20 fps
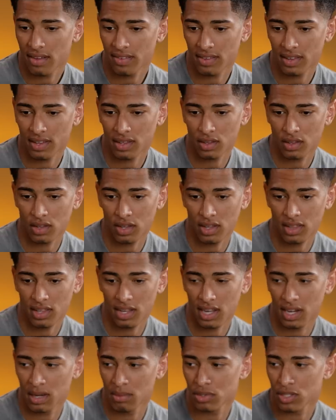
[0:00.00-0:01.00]
I think the the
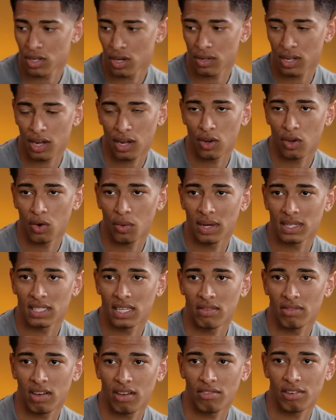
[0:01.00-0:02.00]
clips show that I'll always
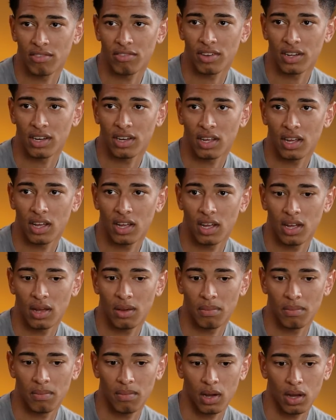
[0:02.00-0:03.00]
give everything.
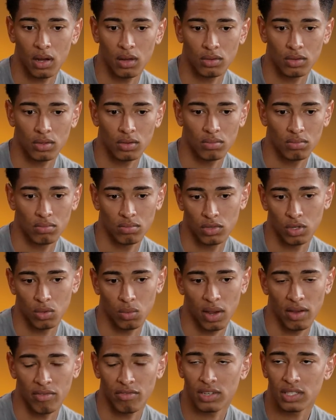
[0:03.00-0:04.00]
Um, I'll do
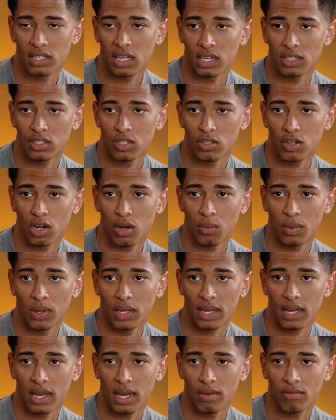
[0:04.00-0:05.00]
whatever it takes to try and win
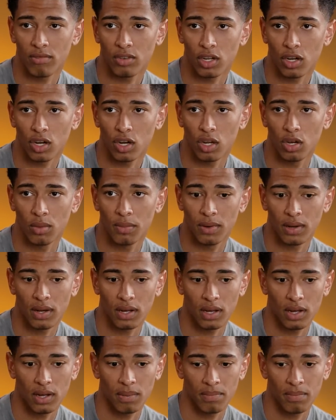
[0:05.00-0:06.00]
the game for the club,
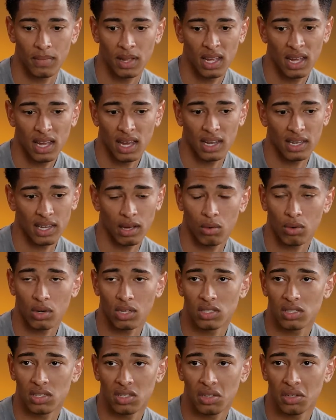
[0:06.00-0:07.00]
um, and that will
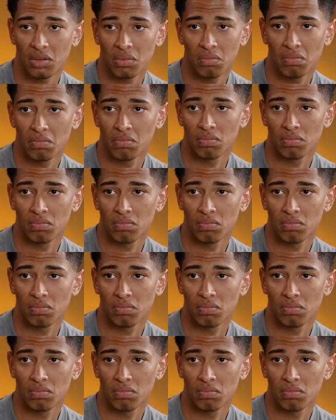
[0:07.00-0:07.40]
continue.